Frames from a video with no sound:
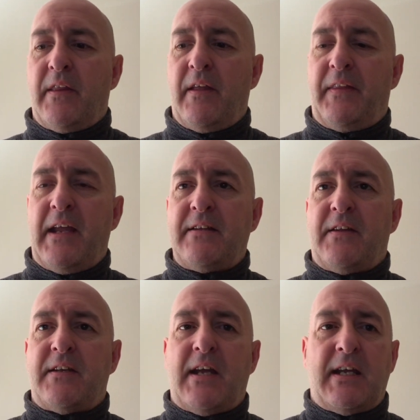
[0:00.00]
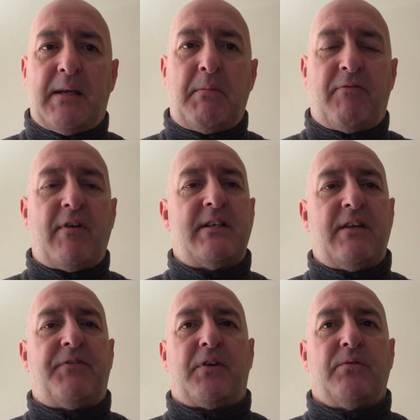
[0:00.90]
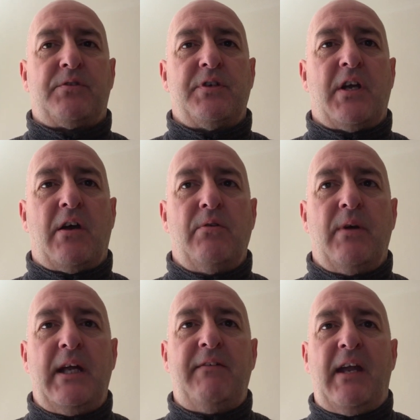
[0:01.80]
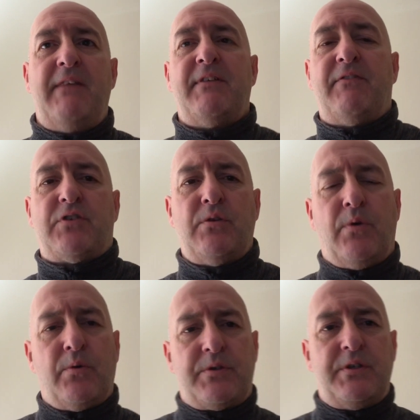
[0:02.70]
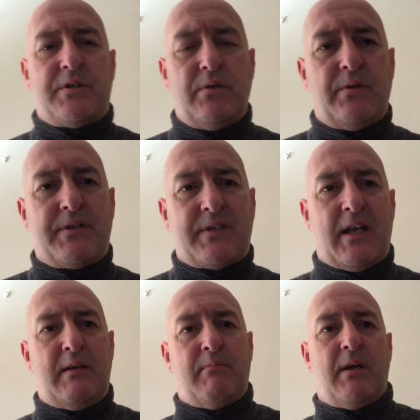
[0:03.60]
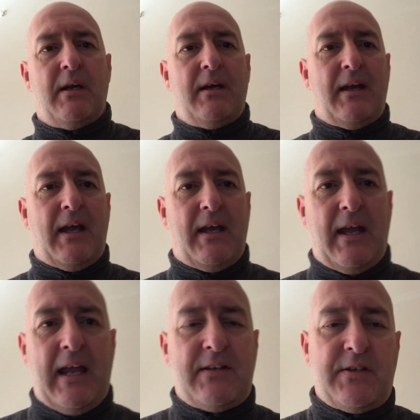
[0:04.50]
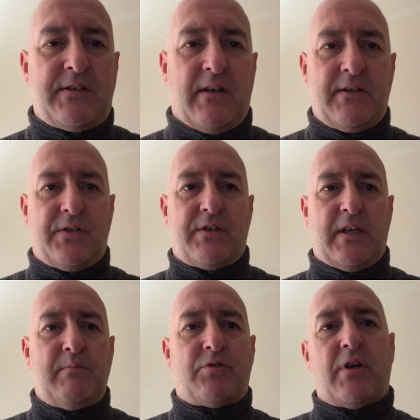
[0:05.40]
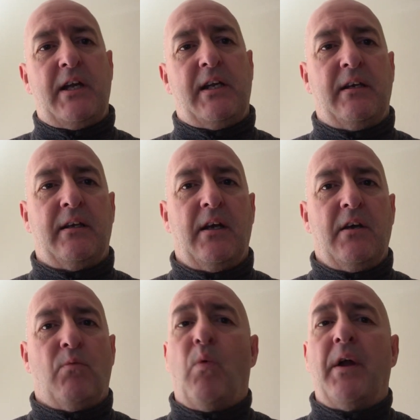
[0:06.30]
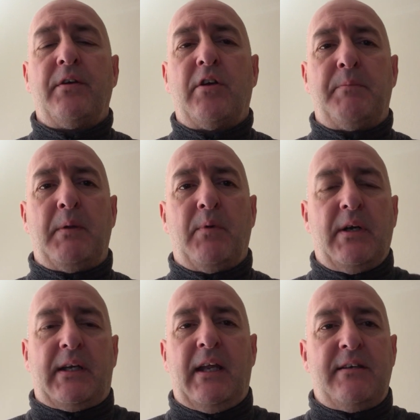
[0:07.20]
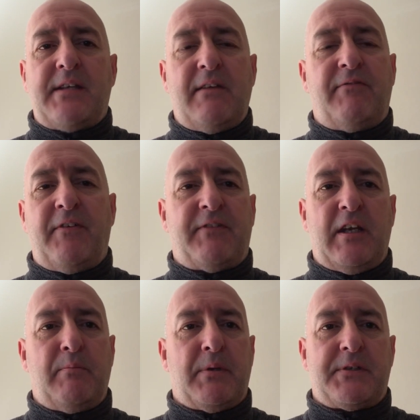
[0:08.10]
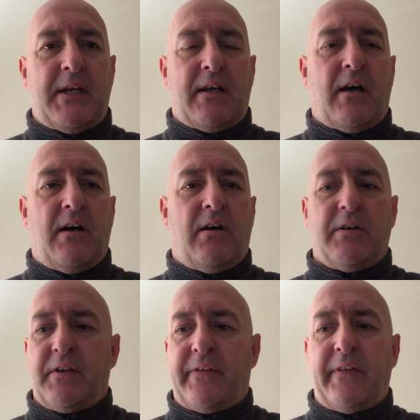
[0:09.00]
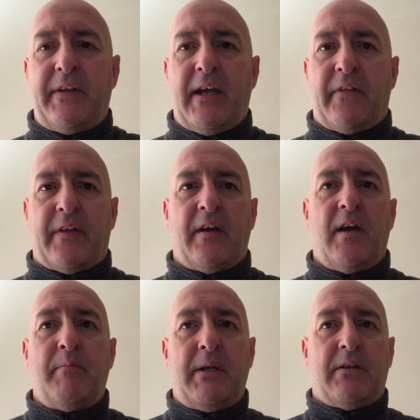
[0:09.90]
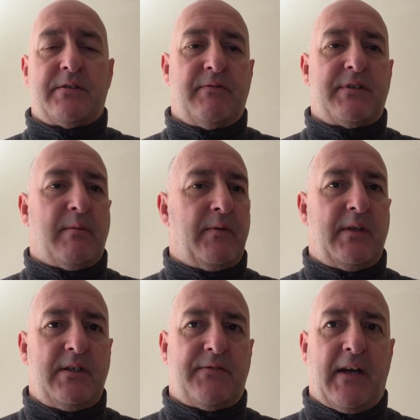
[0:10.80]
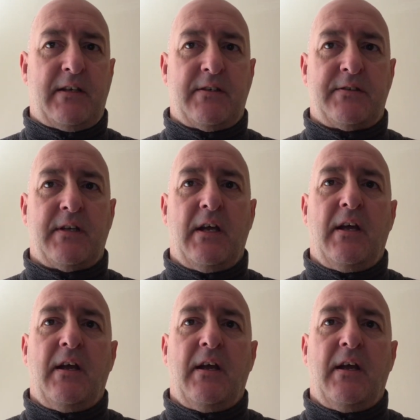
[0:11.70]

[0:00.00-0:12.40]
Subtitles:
at the end of the day, it can be very difficult to know, even if two horses do the same exercise, the same training, one could be working 10-15% harder than the other because of some of these factors.